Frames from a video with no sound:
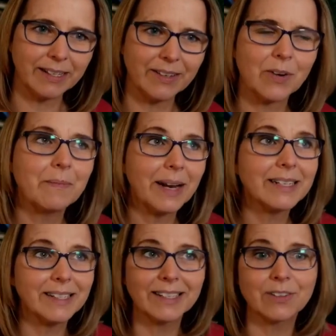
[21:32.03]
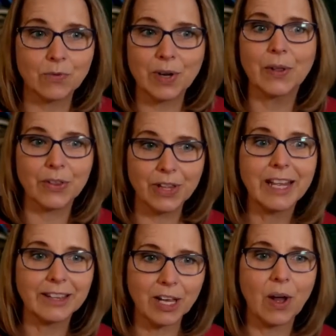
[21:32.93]
You're imagining the real thing,
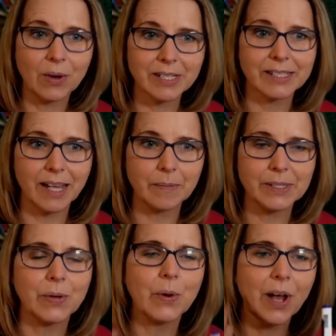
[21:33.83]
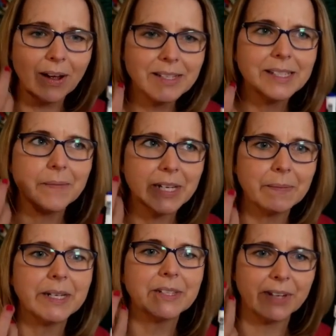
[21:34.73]
the concept. So your concept
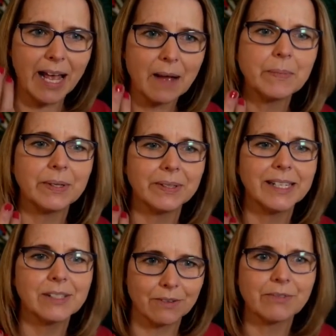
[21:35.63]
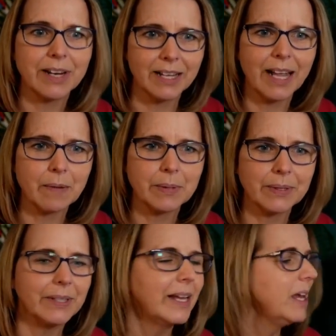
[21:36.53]
image of an apple is a real apple.